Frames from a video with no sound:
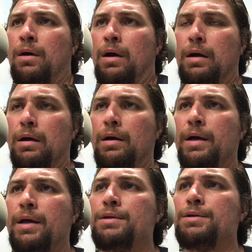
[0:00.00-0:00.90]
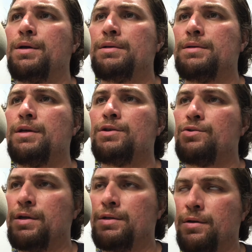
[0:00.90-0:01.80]
I guess you can say,
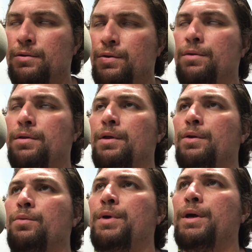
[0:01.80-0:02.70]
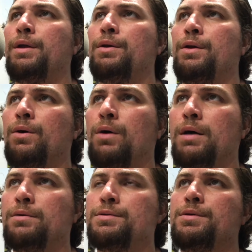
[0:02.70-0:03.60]
stretch the truth a little bit, know
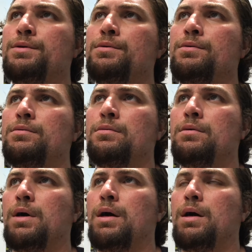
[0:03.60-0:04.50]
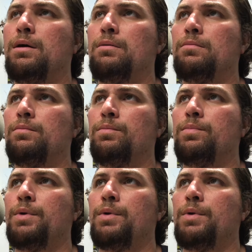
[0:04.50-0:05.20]
how to